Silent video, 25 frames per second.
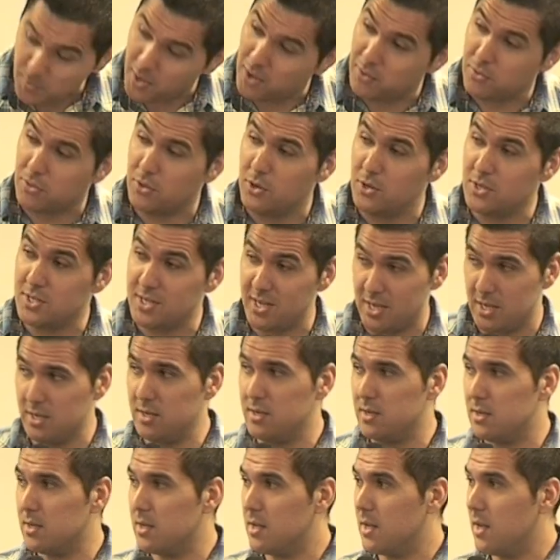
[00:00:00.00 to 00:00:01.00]
about 13,
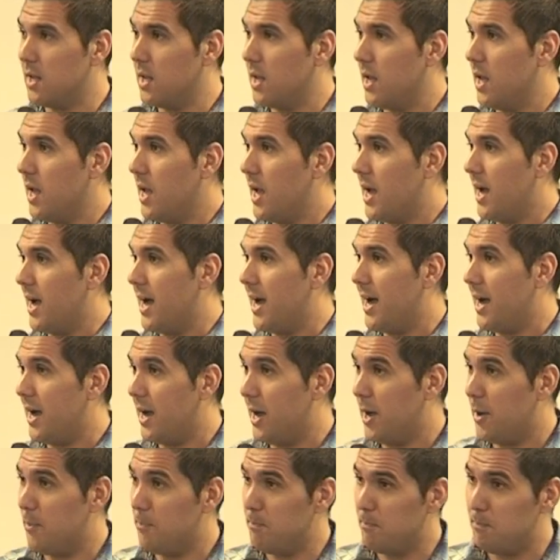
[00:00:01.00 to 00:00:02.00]

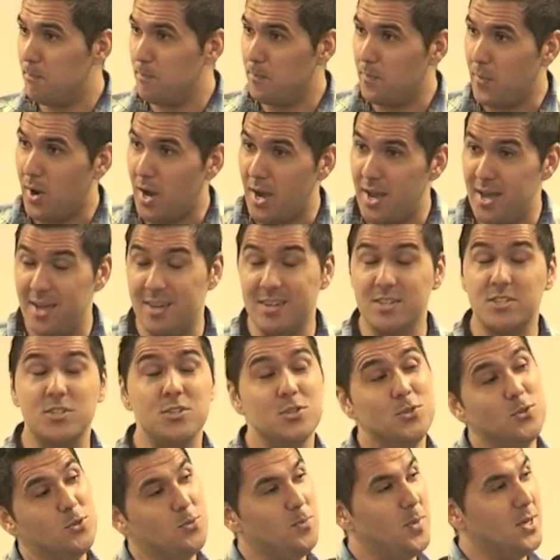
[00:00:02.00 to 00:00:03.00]
I had
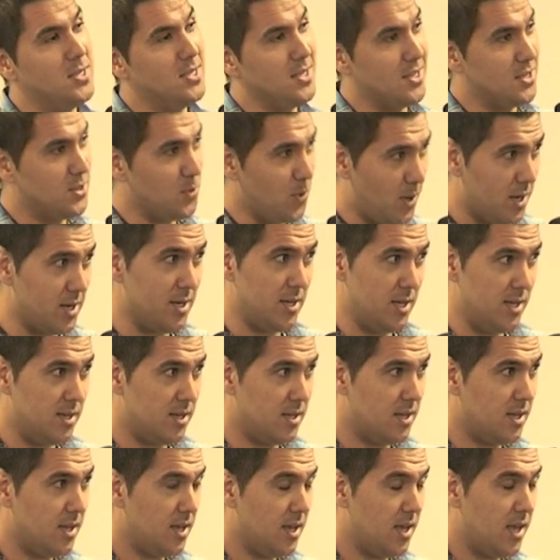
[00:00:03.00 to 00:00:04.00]
issues with my sexuality,
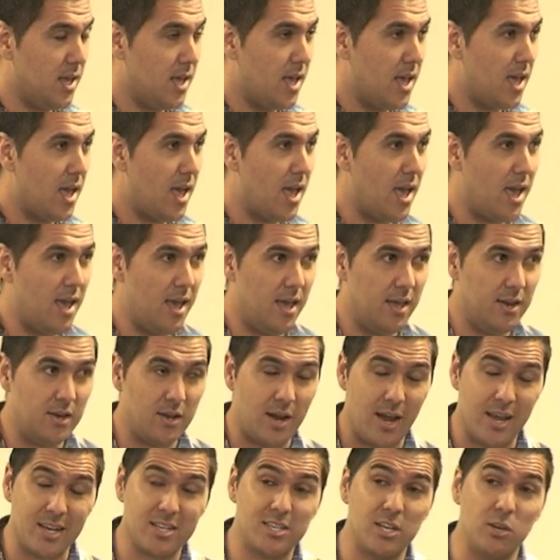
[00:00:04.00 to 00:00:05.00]
and
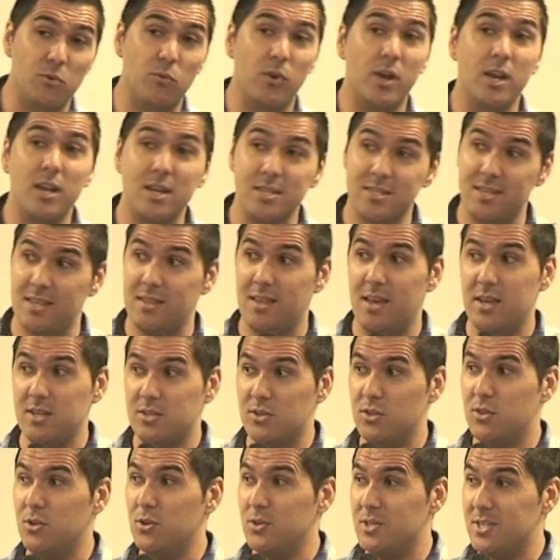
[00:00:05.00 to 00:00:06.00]
I actually realized at the age
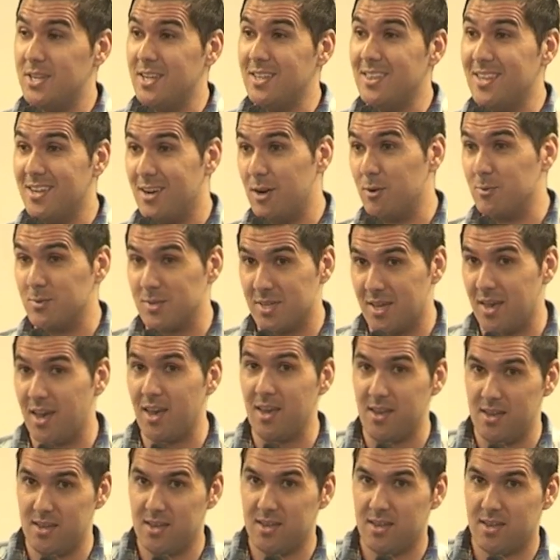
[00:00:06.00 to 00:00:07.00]
of 13 that I was
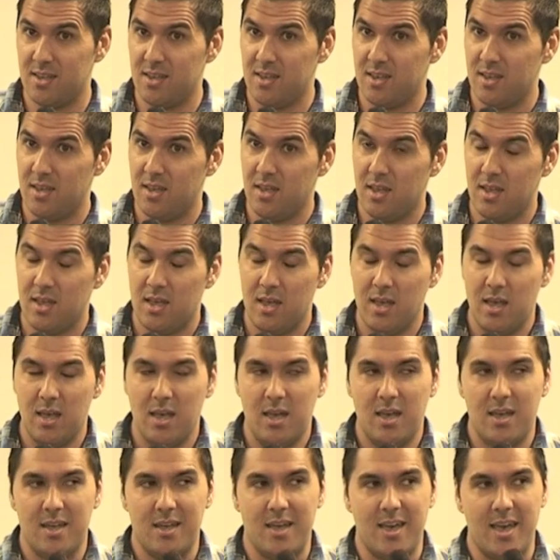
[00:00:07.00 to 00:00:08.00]
gay.
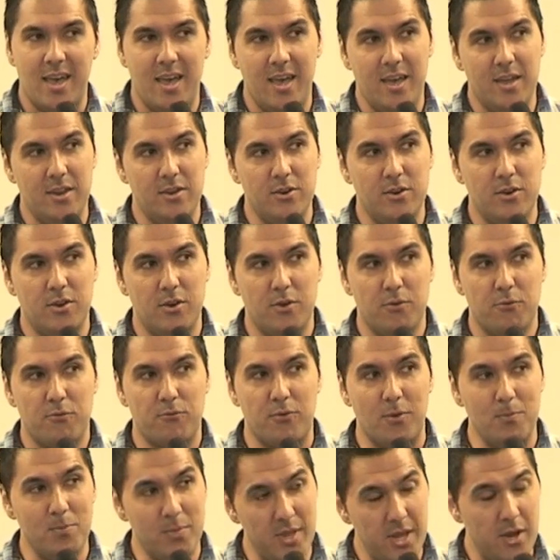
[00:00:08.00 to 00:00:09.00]
And
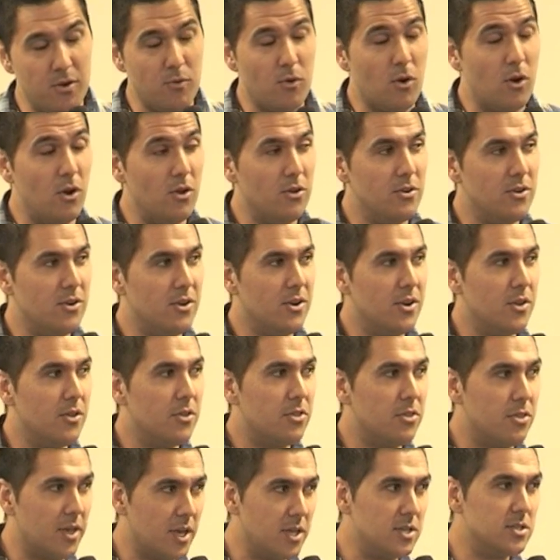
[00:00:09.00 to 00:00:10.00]
from there on,
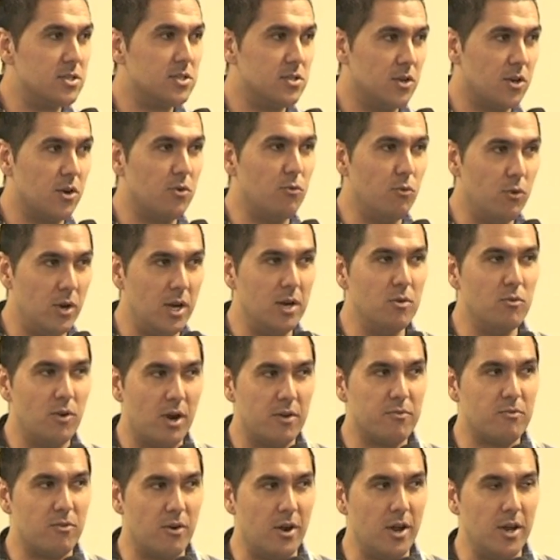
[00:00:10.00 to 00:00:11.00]
things took a really
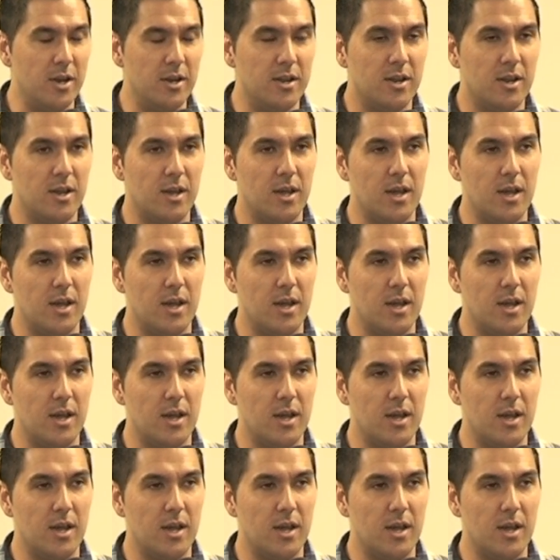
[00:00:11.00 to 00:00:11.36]
rough ride.